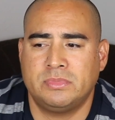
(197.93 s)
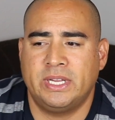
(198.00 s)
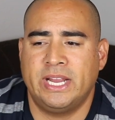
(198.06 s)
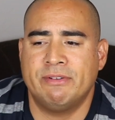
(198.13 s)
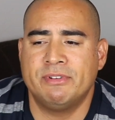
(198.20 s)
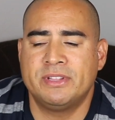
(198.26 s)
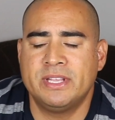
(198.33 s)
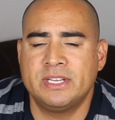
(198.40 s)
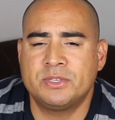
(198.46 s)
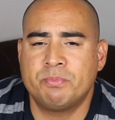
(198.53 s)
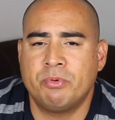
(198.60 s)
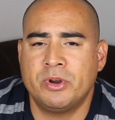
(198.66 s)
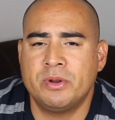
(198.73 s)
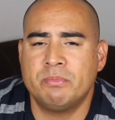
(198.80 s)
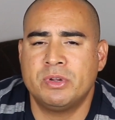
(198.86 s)
everything's
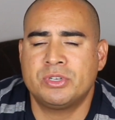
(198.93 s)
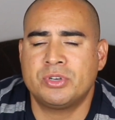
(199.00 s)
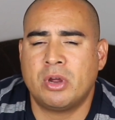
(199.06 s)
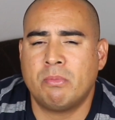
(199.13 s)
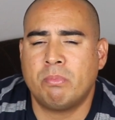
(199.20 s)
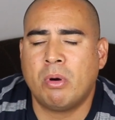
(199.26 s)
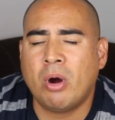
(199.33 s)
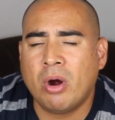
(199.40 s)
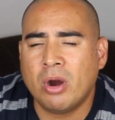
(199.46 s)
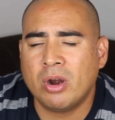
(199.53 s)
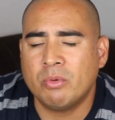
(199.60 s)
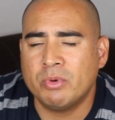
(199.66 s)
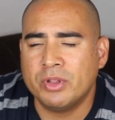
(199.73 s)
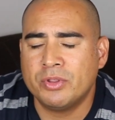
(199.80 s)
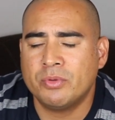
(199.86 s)
pretty much on
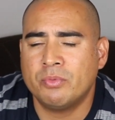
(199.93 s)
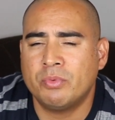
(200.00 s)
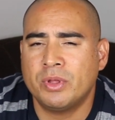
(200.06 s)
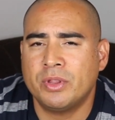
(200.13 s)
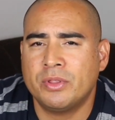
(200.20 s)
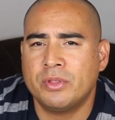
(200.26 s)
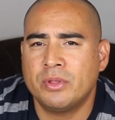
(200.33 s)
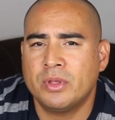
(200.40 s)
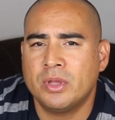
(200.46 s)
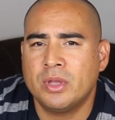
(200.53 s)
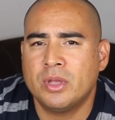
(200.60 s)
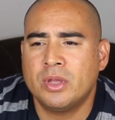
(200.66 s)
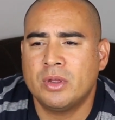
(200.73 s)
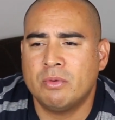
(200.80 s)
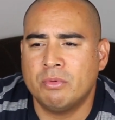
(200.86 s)
par
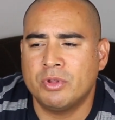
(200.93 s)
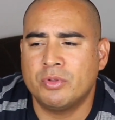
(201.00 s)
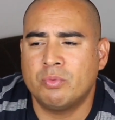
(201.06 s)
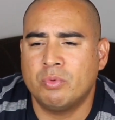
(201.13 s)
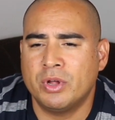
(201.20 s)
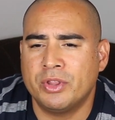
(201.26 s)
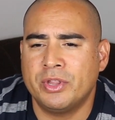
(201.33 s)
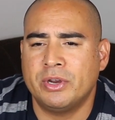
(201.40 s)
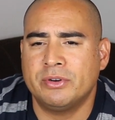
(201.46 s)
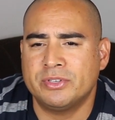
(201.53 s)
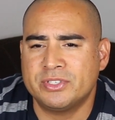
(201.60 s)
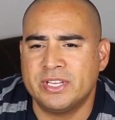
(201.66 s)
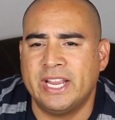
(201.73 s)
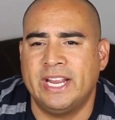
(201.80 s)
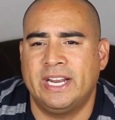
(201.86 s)
with what they were
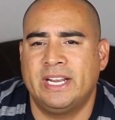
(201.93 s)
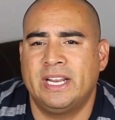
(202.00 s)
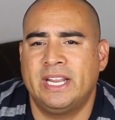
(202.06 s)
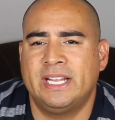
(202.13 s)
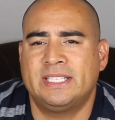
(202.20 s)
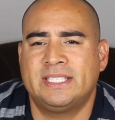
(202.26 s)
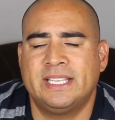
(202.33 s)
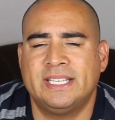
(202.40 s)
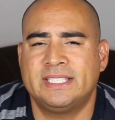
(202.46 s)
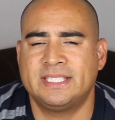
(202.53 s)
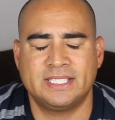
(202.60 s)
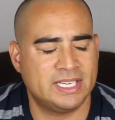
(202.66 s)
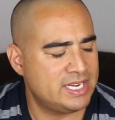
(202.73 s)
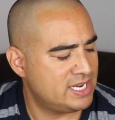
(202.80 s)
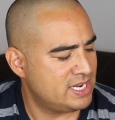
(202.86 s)
saying.
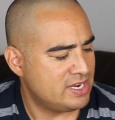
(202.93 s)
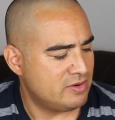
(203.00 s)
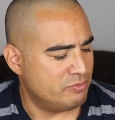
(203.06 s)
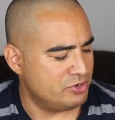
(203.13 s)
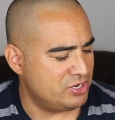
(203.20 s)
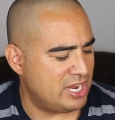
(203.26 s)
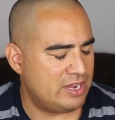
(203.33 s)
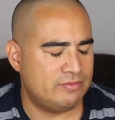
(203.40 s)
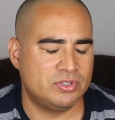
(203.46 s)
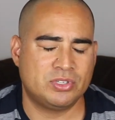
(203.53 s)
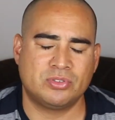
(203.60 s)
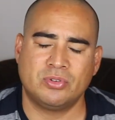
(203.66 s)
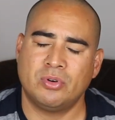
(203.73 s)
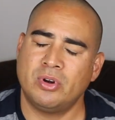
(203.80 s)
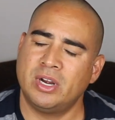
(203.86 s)
It's when you have a
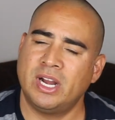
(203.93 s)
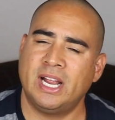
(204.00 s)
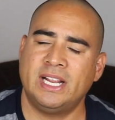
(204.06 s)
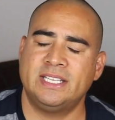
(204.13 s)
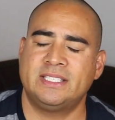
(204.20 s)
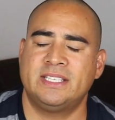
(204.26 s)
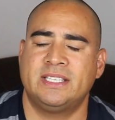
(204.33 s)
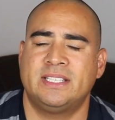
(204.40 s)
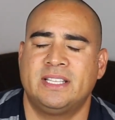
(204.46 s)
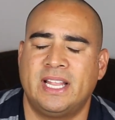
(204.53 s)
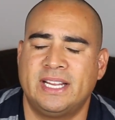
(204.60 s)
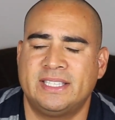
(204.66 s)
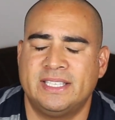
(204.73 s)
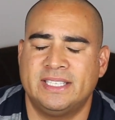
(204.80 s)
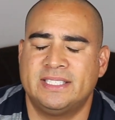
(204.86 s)
store, guys,
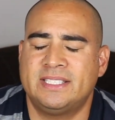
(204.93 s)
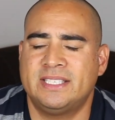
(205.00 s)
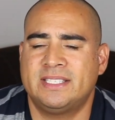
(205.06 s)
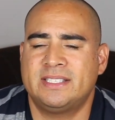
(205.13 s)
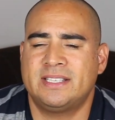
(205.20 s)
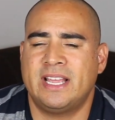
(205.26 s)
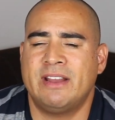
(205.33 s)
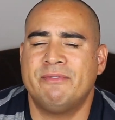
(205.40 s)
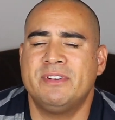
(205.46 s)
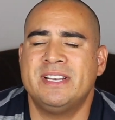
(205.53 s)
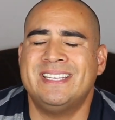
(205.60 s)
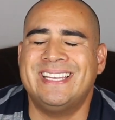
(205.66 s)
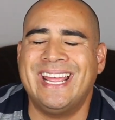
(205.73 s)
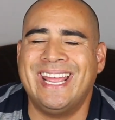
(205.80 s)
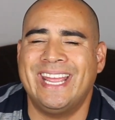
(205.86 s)
like this, it's every
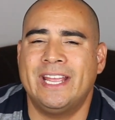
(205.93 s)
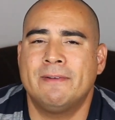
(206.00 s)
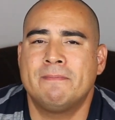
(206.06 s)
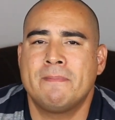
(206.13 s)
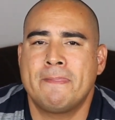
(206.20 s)
day